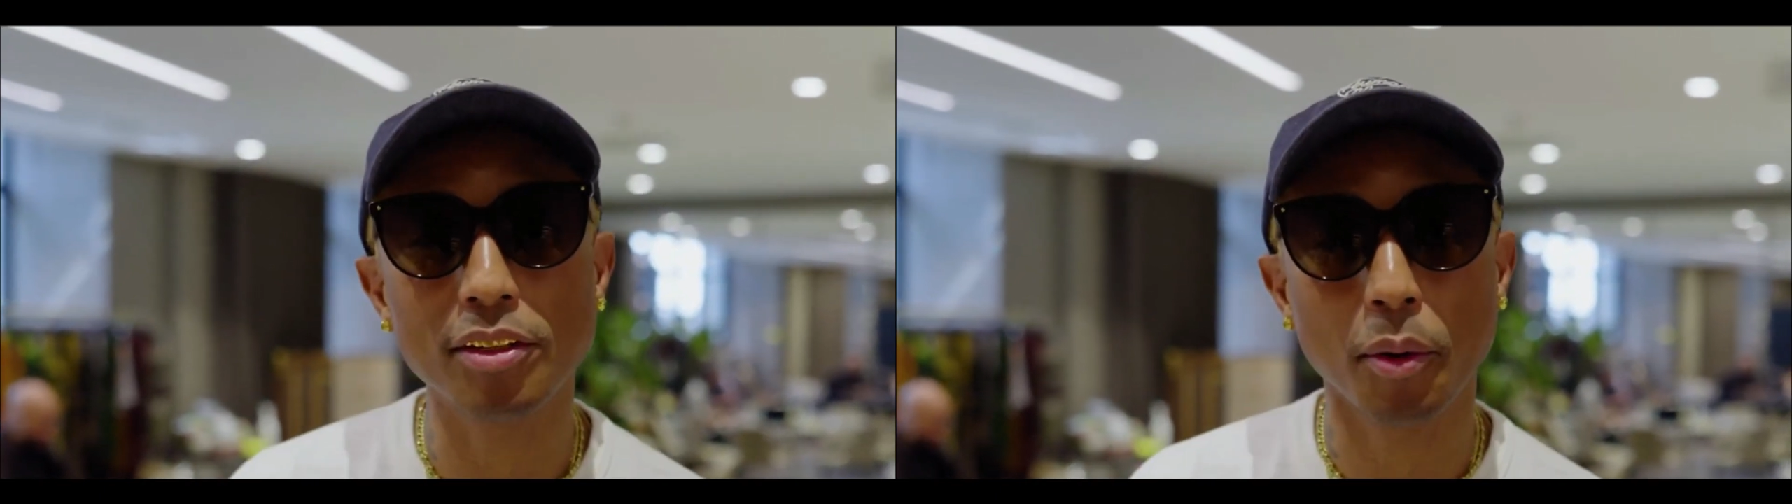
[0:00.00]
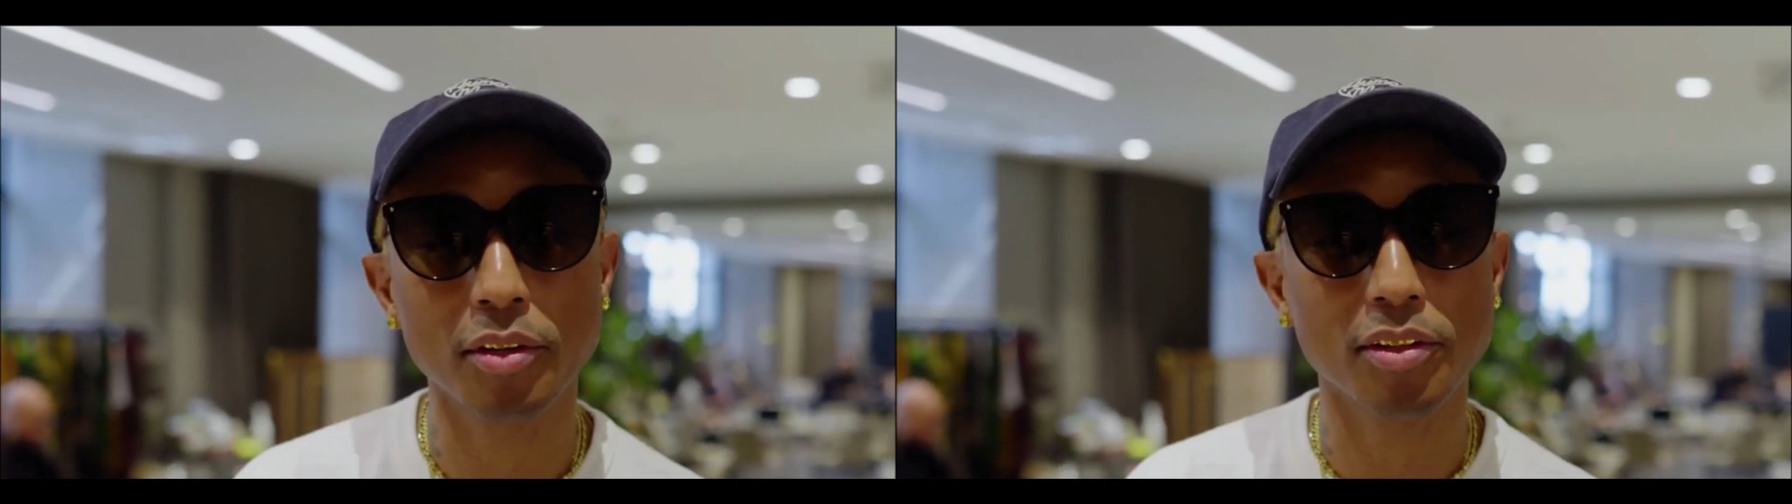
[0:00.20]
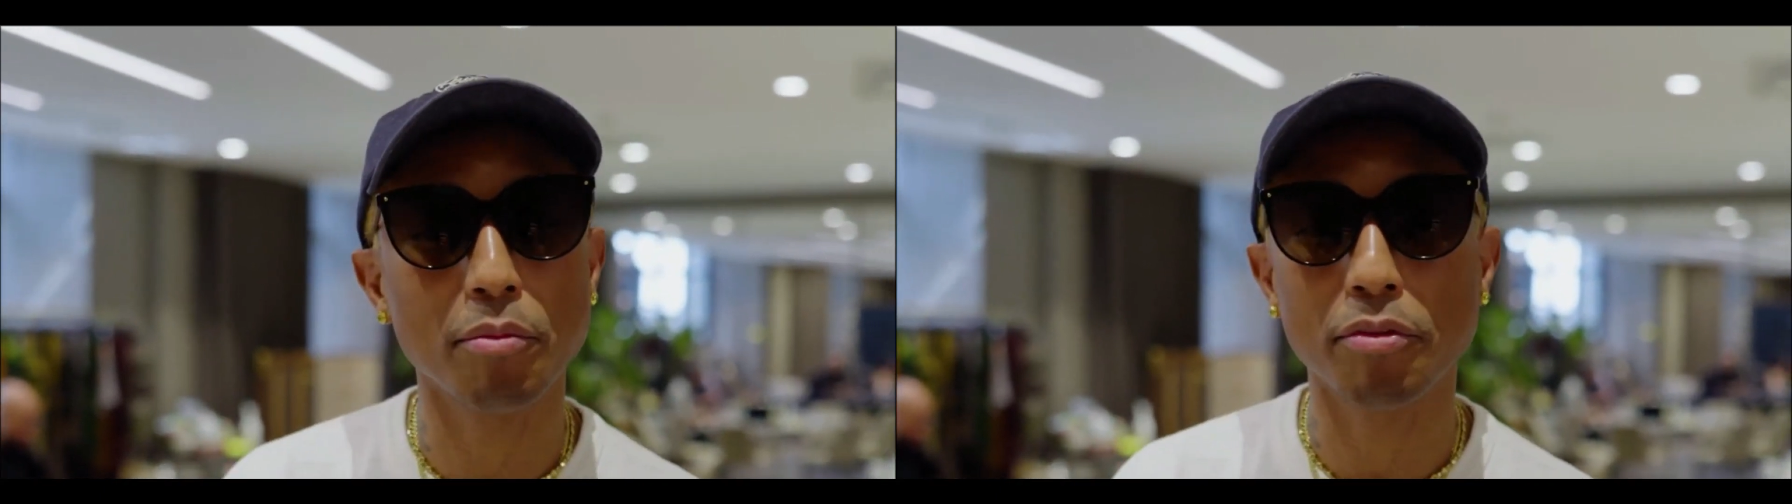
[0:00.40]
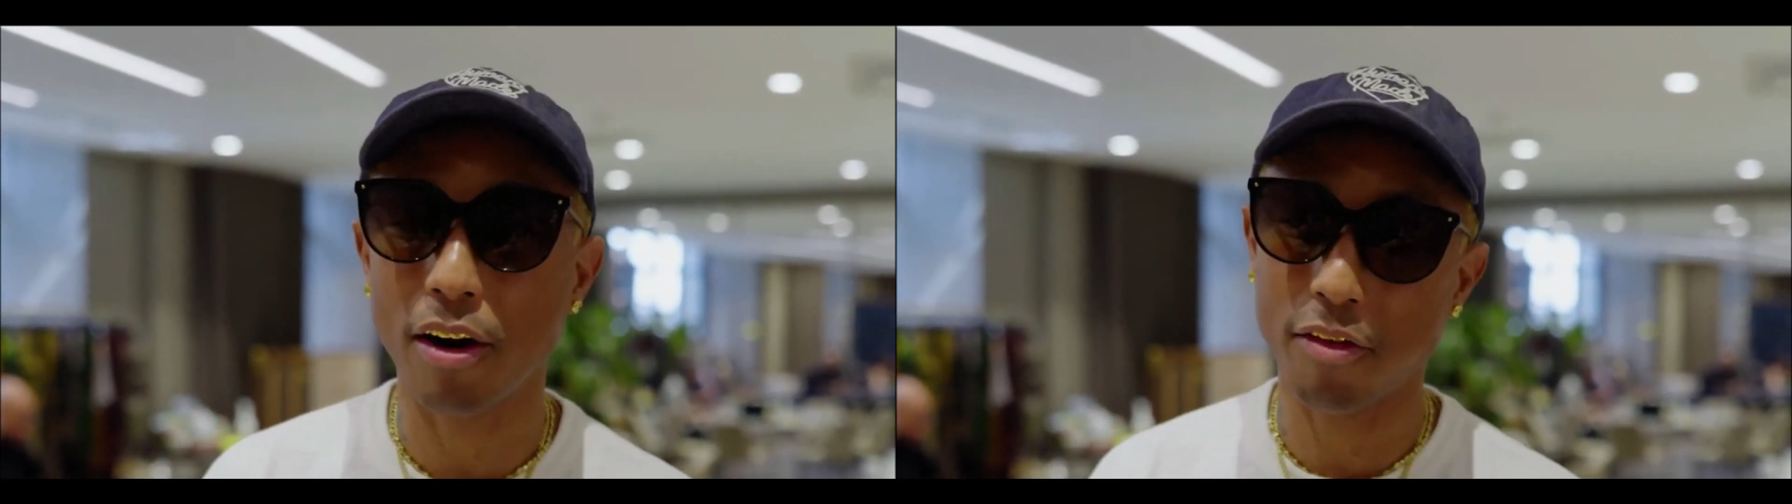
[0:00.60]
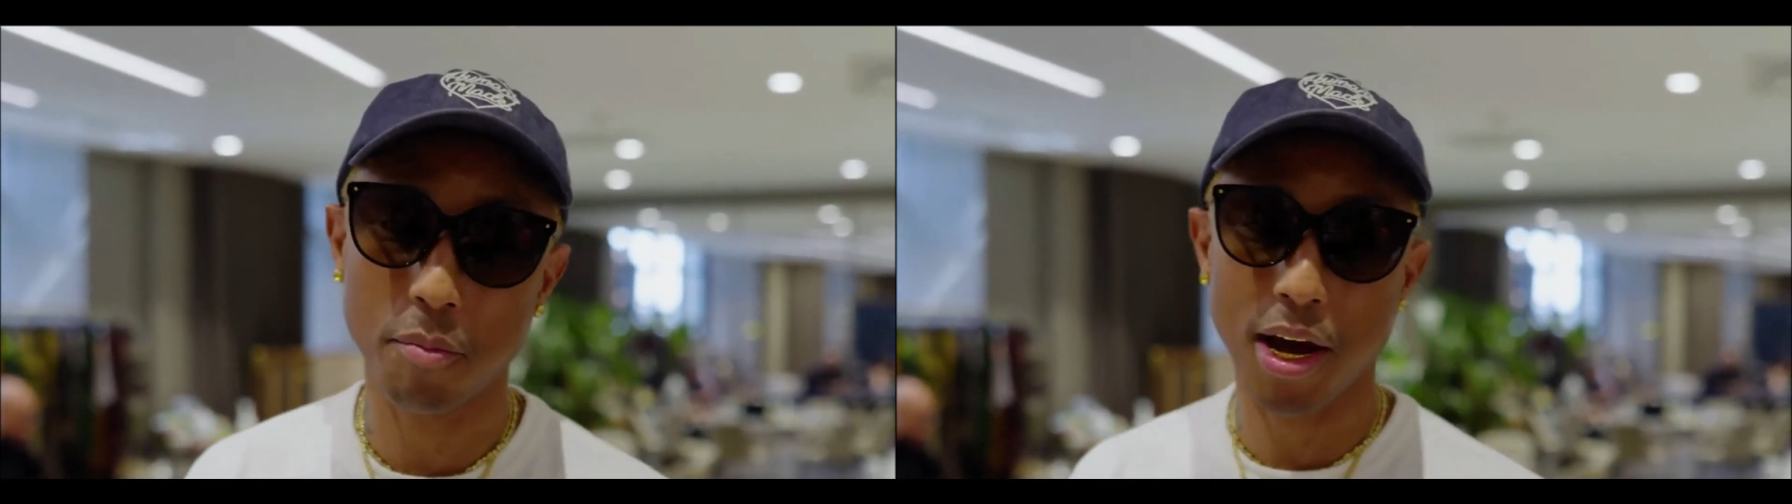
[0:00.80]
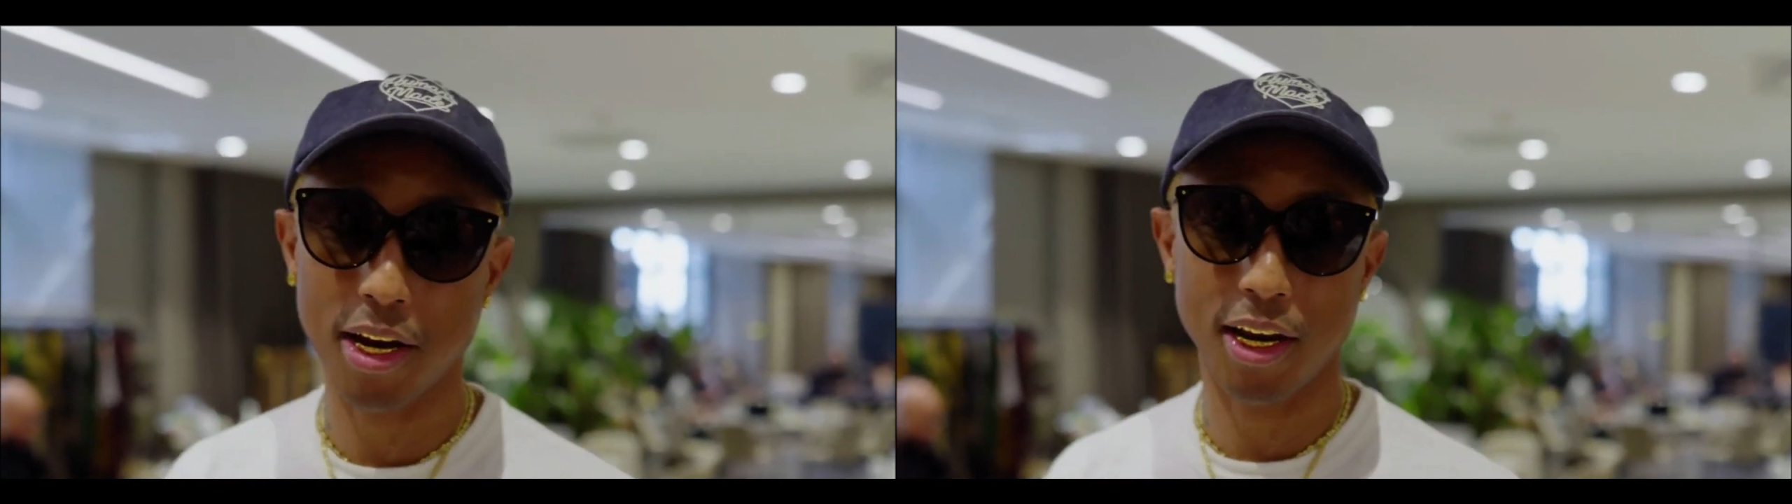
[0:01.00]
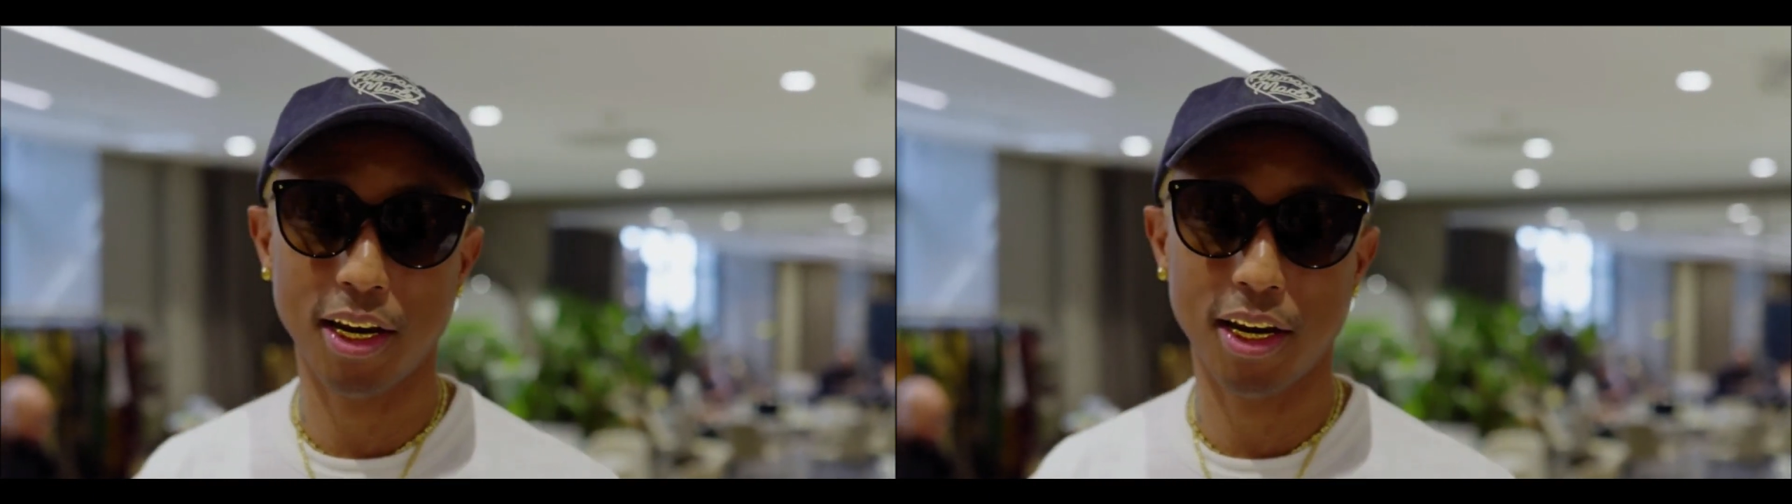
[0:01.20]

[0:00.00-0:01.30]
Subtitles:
so it's something for everybody